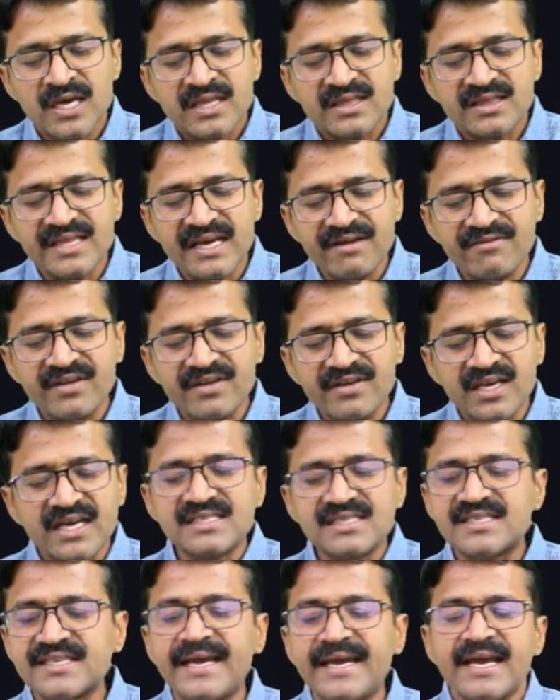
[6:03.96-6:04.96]
Then we can
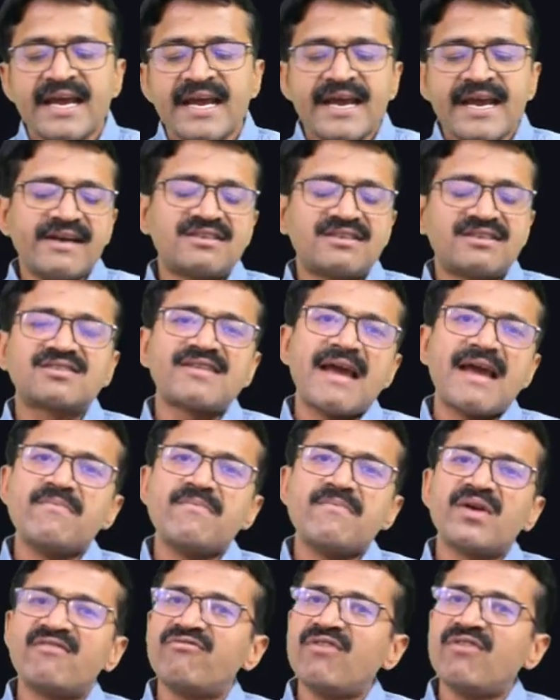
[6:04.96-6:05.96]
say its time
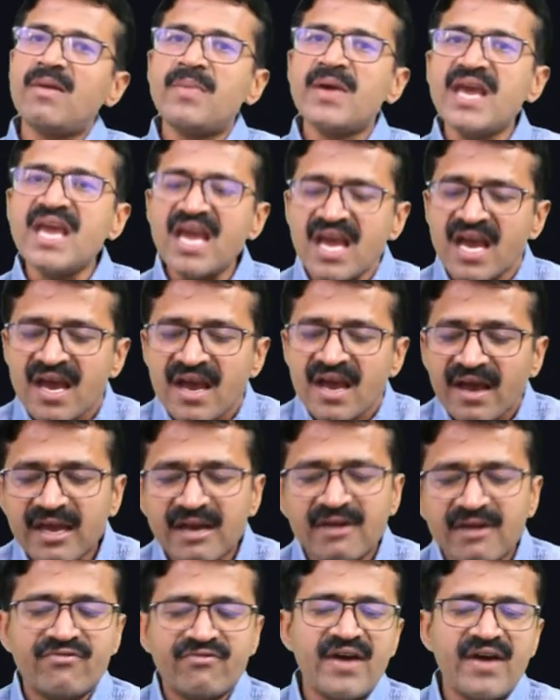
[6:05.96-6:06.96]
period will be
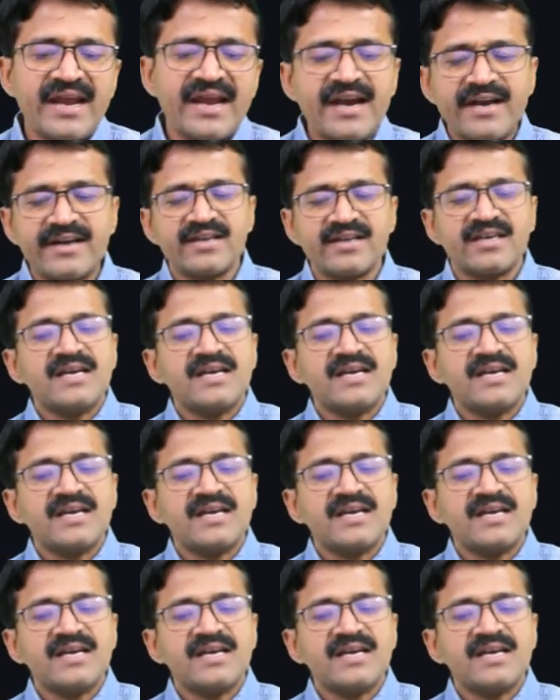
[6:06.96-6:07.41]
infinite.